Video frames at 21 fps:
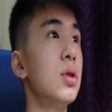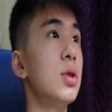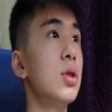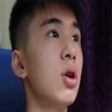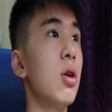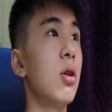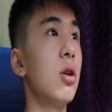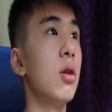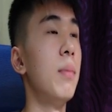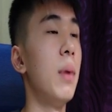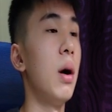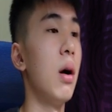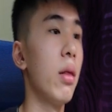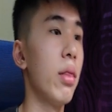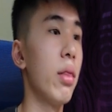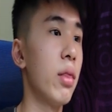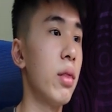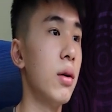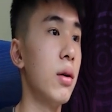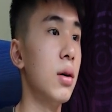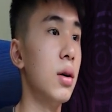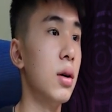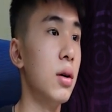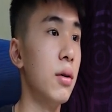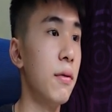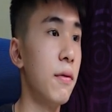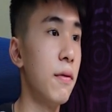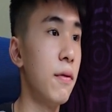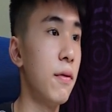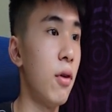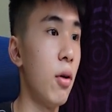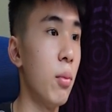talk about the
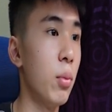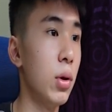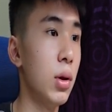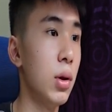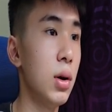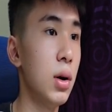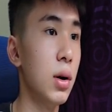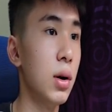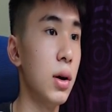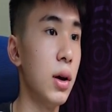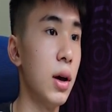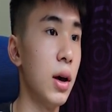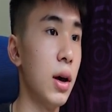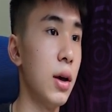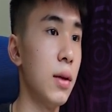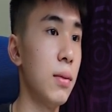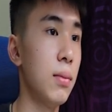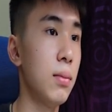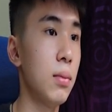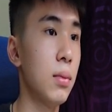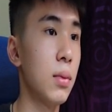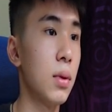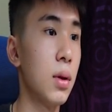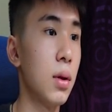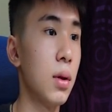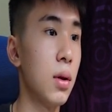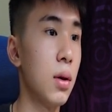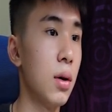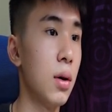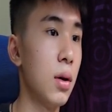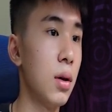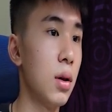formula again.
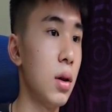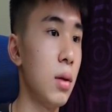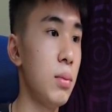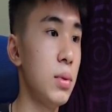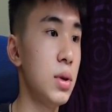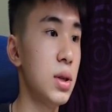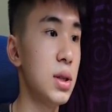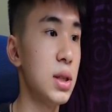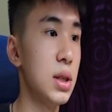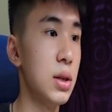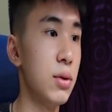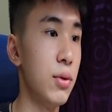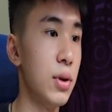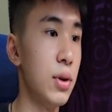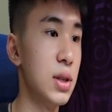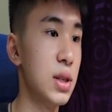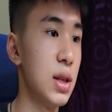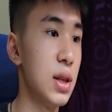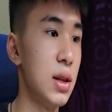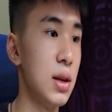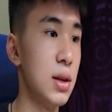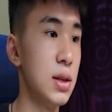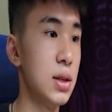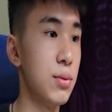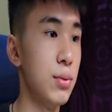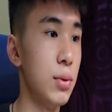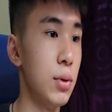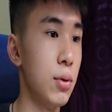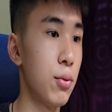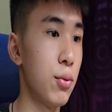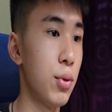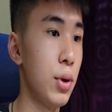Let me just erase this
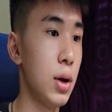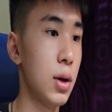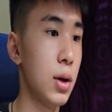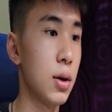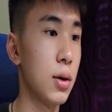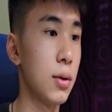real quick.